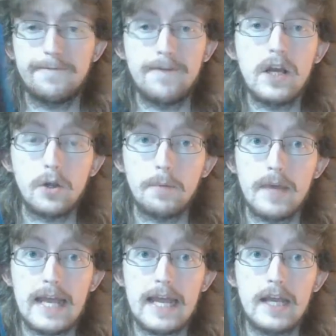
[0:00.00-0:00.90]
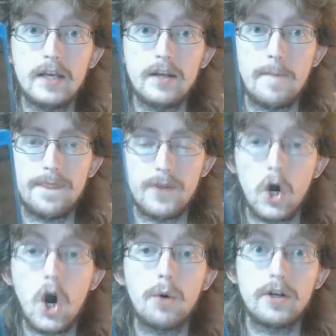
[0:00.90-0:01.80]
film in the
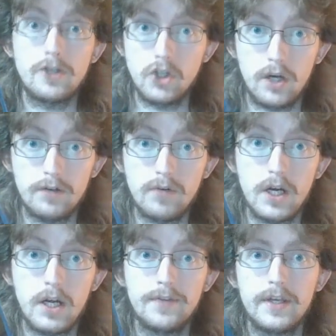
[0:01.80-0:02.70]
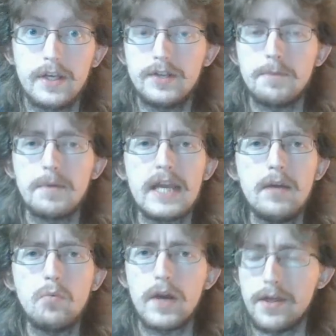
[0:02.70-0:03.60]
horror genre to
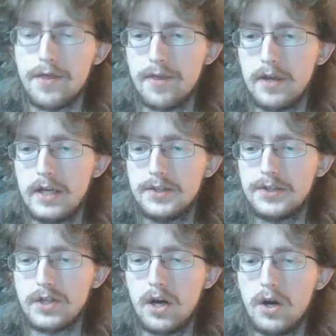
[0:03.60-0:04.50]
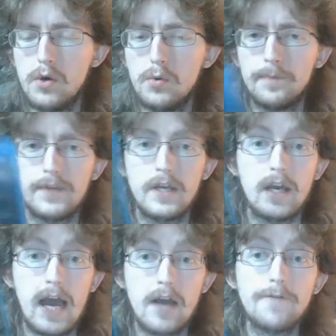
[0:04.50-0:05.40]
begin with. So,
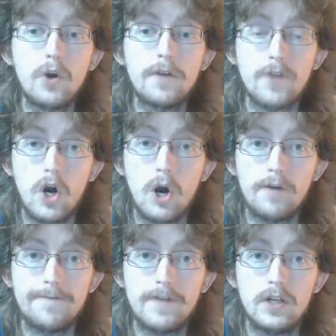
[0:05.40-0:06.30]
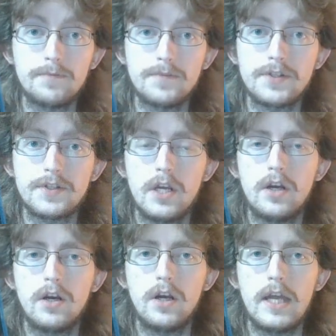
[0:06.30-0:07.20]
out of all of the horror films
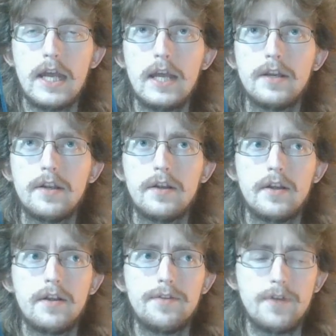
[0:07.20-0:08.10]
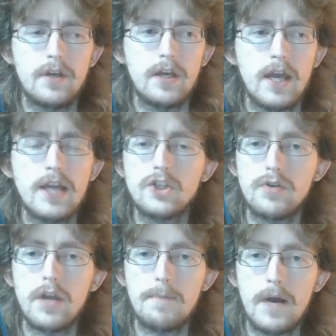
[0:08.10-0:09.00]
in the
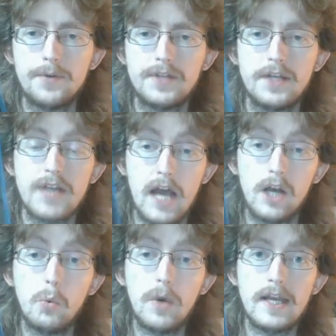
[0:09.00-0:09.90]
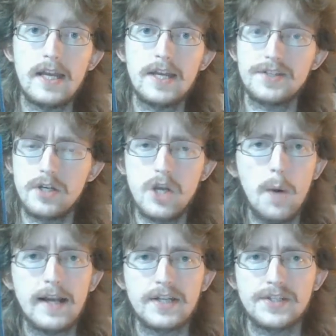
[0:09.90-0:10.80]
history about it, Halloween is
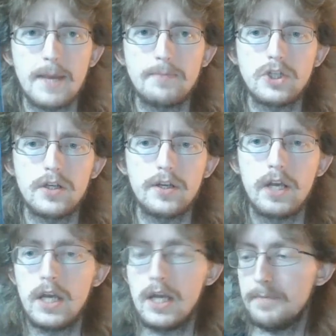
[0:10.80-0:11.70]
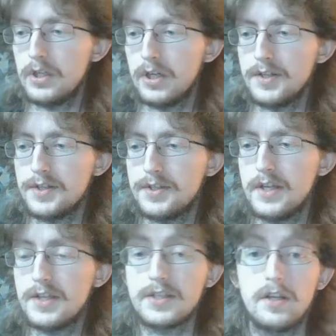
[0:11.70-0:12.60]
no exception, because
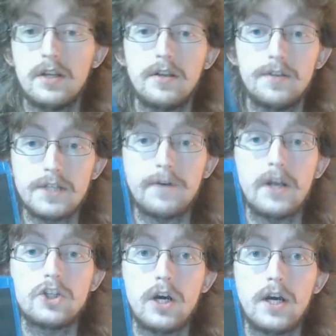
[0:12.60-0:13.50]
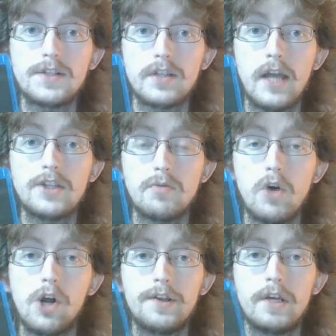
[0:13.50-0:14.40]
this franchise later
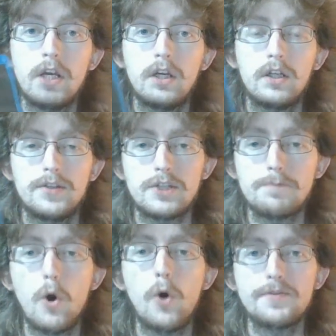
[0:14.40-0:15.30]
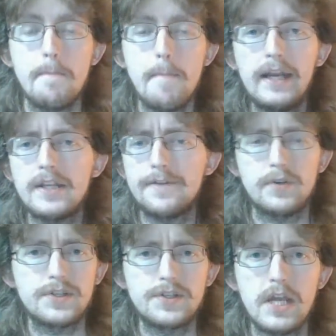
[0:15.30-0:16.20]
on spawned many
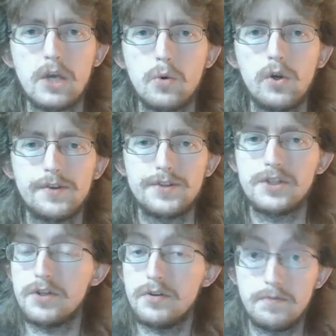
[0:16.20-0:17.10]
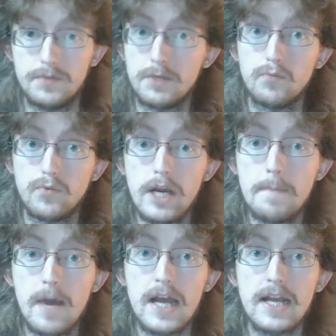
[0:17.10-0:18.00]
different sequels to some
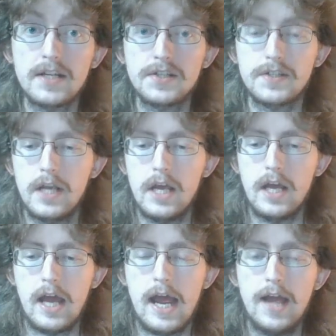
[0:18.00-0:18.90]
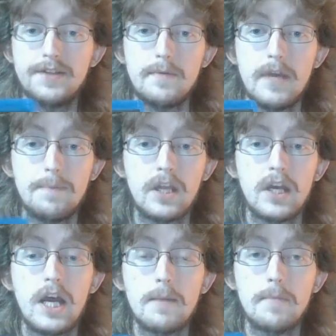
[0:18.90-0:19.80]
remakes, and it
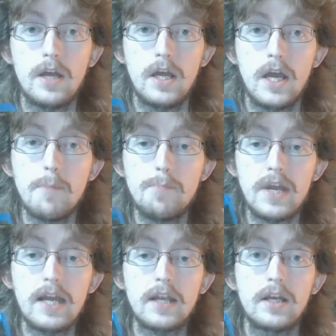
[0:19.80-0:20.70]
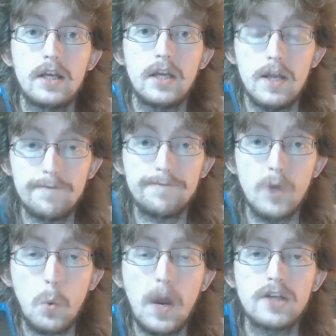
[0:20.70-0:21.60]
became a big,
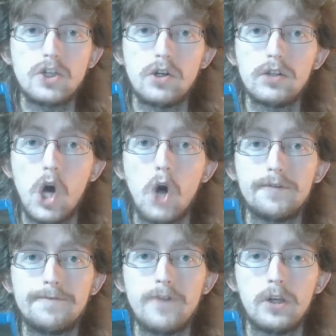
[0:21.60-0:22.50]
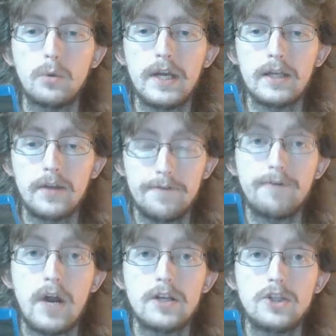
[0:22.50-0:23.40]
influential cult following
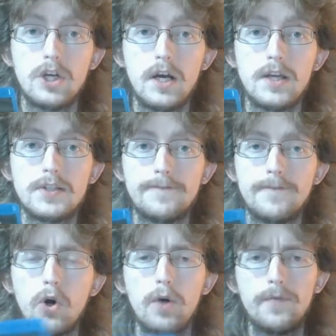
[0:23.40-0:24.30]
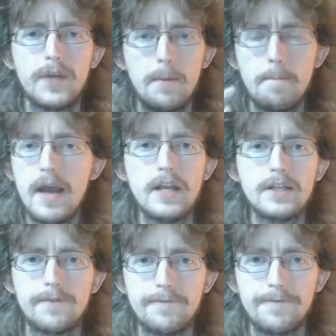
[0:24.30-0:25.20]
franchise for many
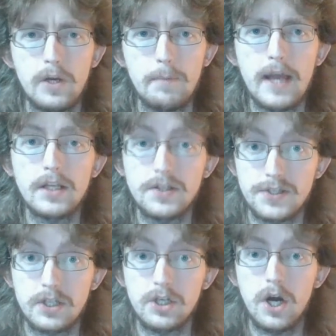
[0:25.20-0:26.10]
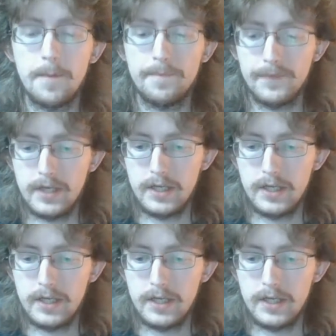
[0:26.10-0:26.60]
different filmmakers to come.